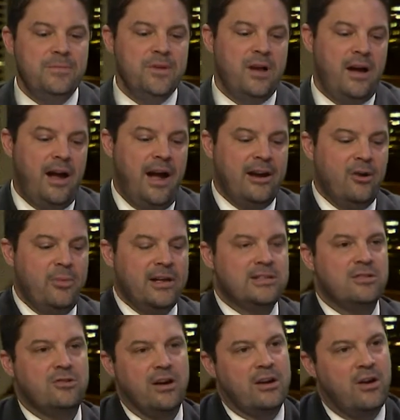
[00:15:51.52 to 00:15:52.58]
I go back
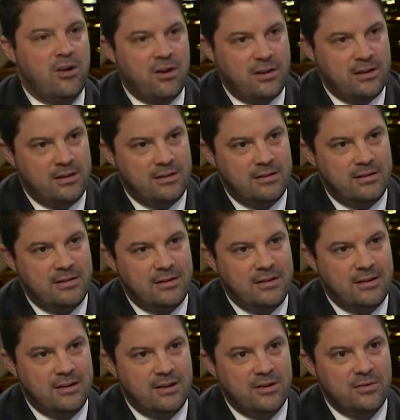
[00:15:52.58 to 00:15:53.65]
to Greg Hardy.
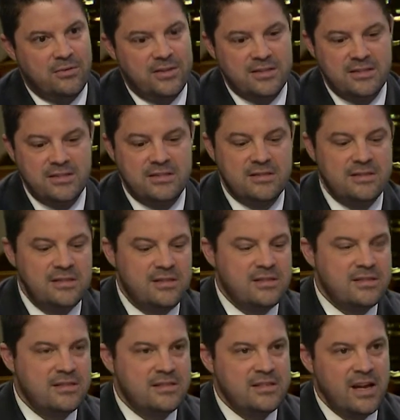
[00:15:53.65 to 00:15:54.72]
Right. You know, this is
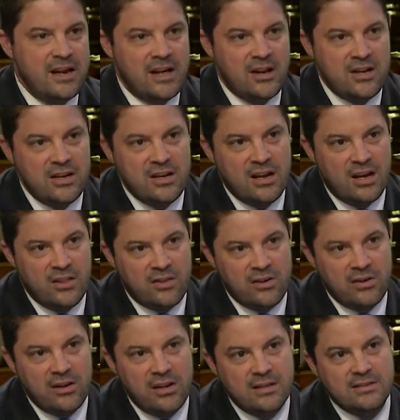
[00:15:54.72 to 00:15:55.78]
this is yet
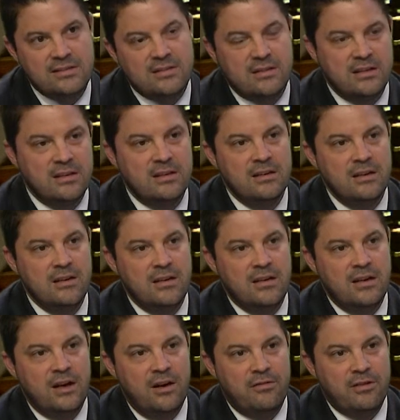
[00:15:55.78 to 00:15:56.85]
another incident
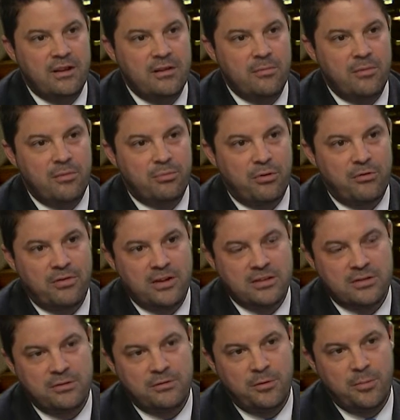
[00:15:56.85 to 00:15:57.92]
of a
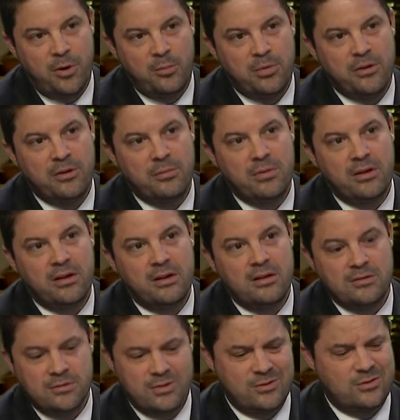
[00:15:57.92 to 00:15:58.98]
professional football player being
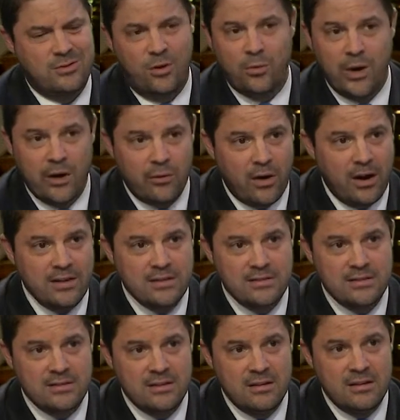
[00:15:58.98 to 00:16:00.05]
accused. We saw Ray
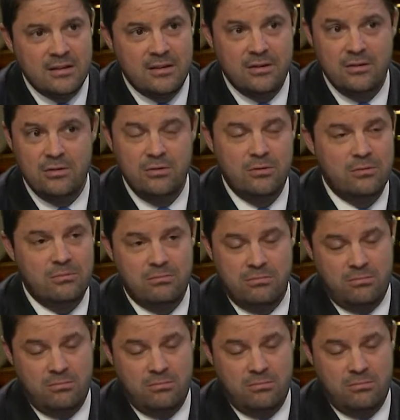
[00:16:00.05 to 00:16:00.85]
Rice, who